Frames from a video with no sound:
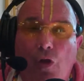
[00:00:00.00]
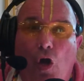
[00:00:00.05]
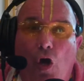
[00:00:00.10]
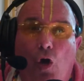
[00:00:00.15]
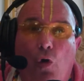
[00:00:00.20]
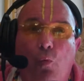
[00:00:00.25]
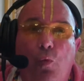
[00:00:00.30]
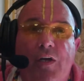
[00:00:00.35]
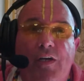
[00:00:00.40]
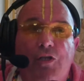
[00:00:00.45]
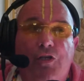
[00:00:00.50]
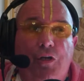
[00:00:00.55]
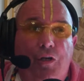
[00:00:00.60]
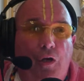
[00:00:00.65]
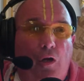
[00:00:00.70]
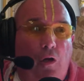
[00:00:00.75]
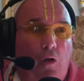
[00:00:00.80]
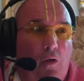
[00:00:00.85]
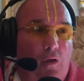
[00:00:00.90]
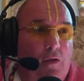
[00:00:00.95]

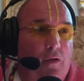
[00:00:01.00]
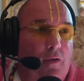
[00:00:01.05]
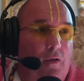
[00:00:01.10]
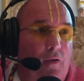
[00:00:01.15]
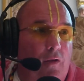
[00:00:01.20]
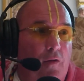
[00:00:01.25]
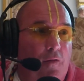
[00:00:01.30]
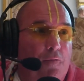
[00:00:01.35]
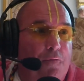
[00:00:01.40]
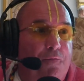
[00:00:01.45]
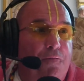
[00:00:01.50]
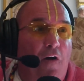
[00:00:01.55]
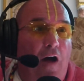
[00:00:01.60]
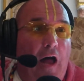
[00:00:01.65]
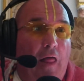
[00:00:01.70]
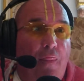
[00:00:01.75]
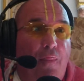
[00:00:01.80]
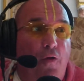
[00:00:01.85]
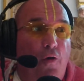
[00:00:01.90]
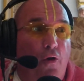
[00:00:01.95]
original
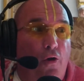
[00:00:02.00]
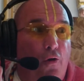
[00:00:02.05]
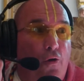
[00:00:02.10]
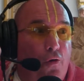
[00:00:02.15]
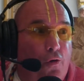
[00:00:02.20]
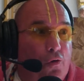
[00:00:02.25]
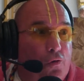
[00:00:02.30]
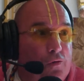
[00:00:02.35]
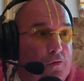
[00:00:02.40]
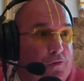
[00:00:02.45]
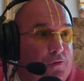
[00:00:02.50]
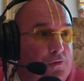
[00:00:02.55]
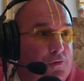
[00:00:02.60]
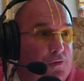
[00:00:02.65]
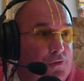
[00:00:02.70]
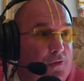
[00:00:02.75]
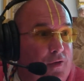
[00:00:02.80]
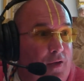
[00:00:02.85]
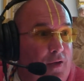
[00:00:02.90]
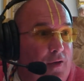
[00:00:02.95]

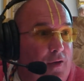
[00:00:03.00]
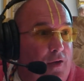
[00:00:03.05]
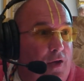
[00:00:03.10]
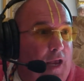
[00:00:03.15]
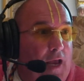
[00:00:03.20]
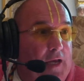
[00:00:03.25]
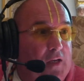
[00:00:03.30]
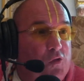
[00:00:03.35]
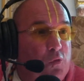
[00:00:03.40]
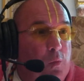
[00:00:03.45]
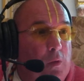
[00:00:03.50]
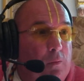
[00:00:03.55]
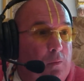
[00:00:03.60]
fathers, as we